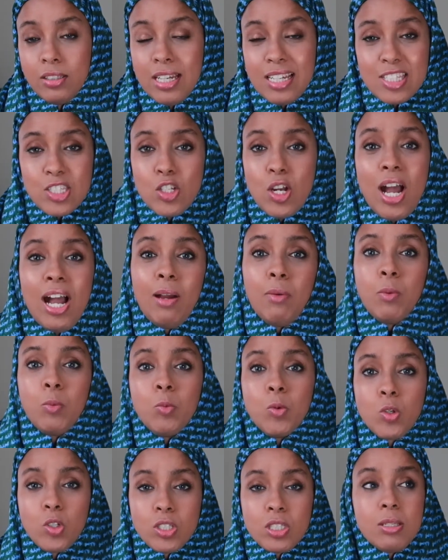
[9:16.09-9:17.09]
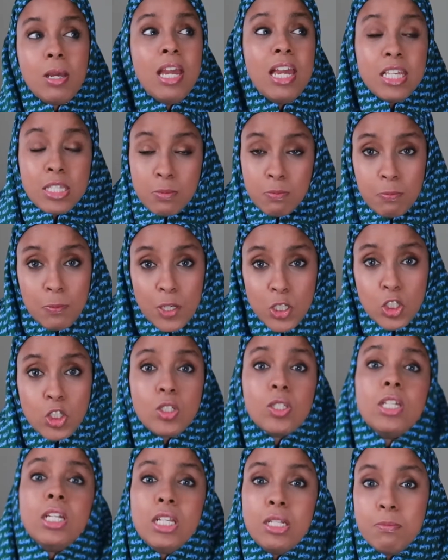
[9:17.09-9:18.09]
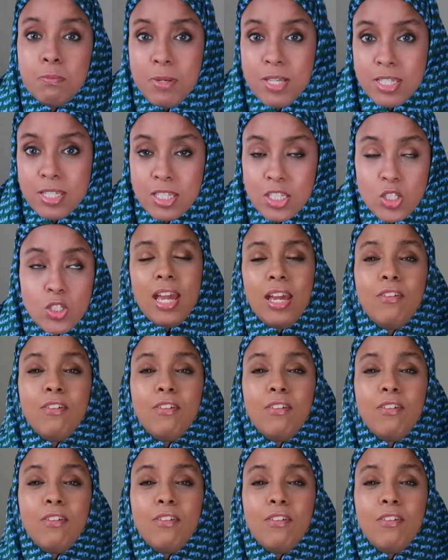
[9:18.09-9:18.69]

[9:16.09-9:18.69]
That's not how it works, especially in business.